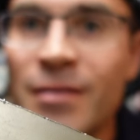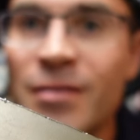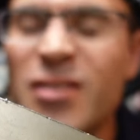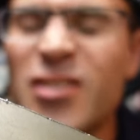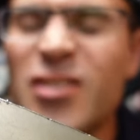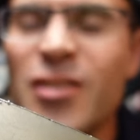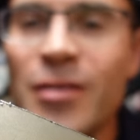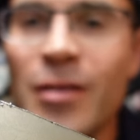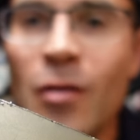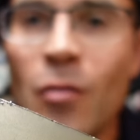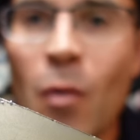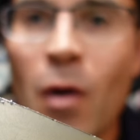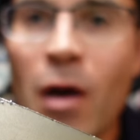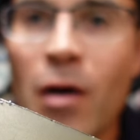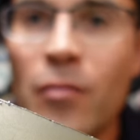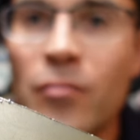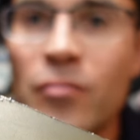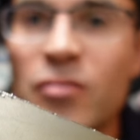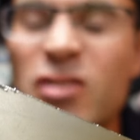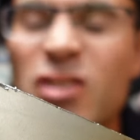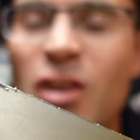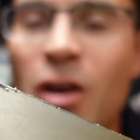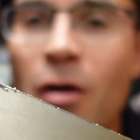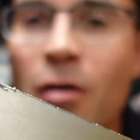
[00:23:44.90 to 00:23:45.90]
so your
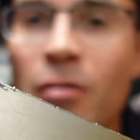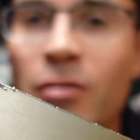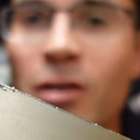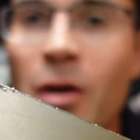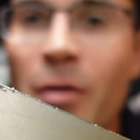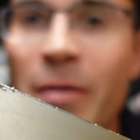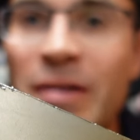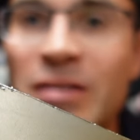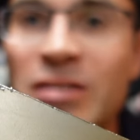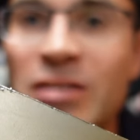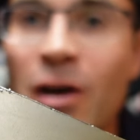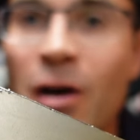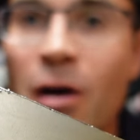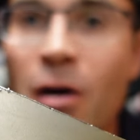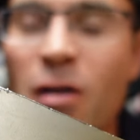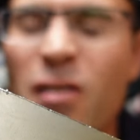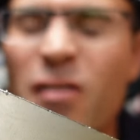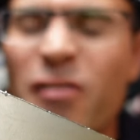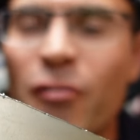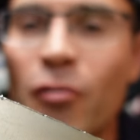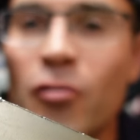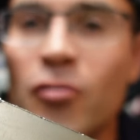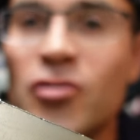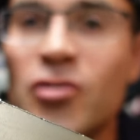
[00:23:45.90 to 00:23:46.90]
welds aren't going dark
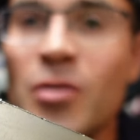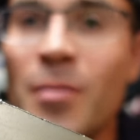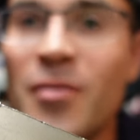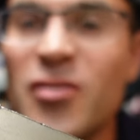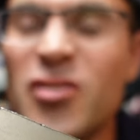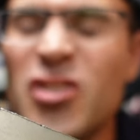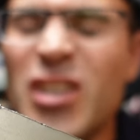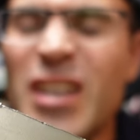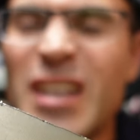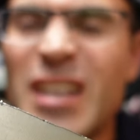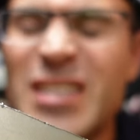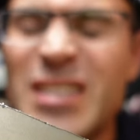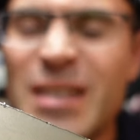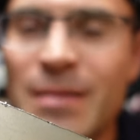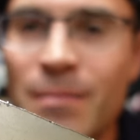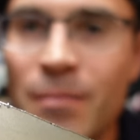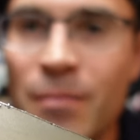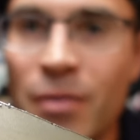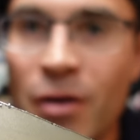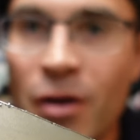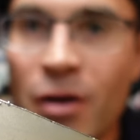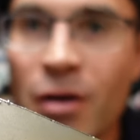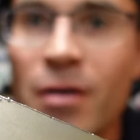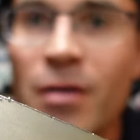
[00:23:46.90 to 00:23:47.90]
through too much heat
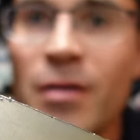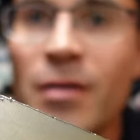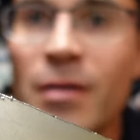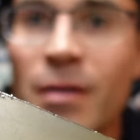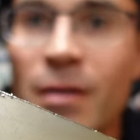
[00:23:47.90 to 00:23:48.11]
input,